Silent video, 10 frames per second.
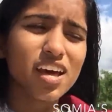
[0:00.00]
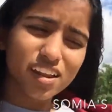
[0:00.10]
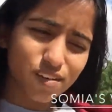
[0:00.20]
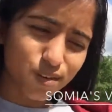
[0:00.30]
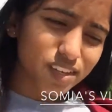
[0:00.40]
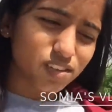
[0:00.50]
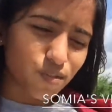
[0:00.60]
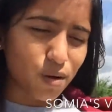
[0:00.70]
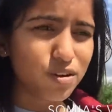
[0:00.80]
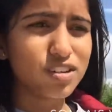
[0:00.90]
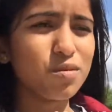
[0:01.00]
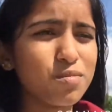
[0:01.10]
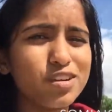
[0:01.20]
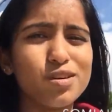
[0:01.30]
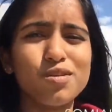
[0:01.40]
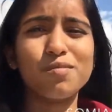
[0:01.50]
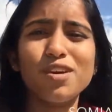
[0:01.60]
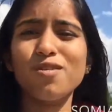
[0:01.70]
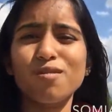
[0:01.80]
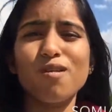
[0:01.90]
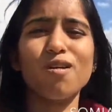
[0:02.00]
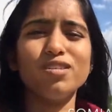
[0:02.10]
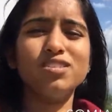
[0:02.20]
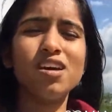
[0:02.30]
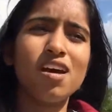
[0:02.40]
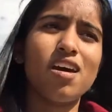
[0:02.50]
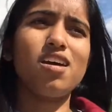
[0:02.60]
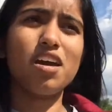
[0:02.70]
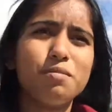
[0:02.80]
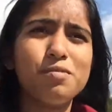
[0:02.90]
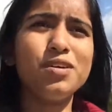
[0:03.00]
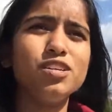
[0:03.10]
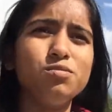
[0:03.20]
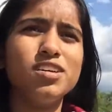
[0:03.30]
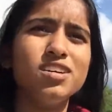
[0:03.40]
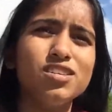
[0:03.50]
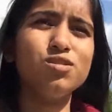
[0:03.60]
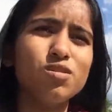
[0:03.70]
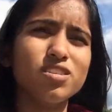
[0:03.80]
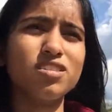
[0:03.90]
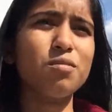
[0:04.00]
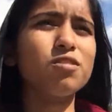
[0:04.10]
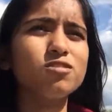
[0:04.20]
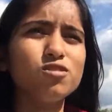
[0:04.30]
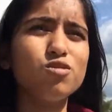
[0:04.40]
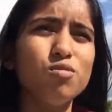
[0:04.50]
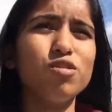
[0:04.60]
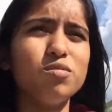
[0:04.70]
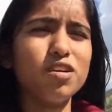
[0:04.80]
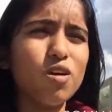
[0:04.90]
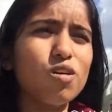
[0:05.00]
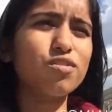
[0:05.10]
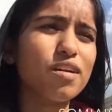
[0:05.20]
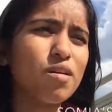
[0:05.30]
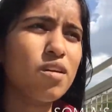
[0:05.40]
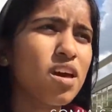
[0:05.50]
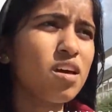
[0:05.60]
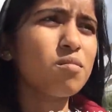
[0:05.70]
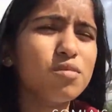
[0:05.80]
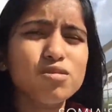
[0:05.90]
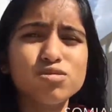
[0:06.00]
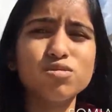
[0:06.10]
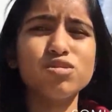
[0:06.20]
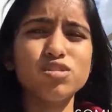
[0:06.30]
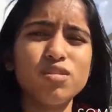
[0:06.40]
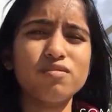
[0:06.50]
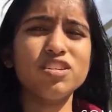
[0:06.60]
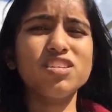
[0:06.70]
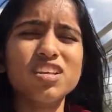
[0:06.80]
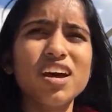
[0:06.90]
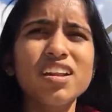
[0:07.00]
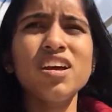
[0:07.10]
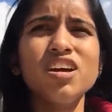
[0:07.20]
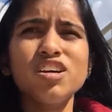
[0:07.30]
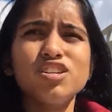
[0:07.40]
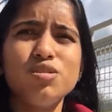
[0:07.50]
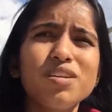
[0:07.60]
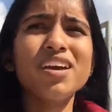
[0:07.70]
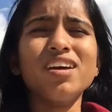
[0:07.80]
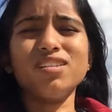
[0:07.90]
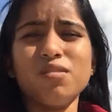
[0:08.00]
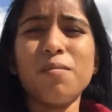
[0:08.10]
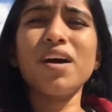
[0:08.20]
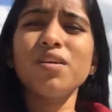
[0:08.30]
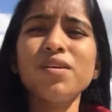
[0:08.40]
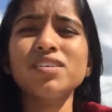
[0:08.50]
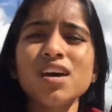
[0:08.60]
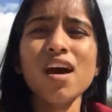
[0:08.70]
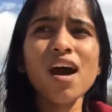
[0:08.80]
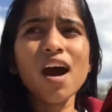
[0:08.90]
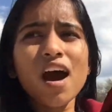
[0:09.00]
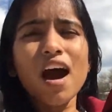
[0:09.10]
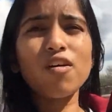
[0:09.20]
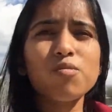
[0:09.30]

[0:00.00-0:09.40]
Anyways, if I were a dumb bitch, I wouldn't be going to Rollins. I am a bitch because you are the same person who bullied me all throughout middle school, so you have to decide to do it again. But anyways, I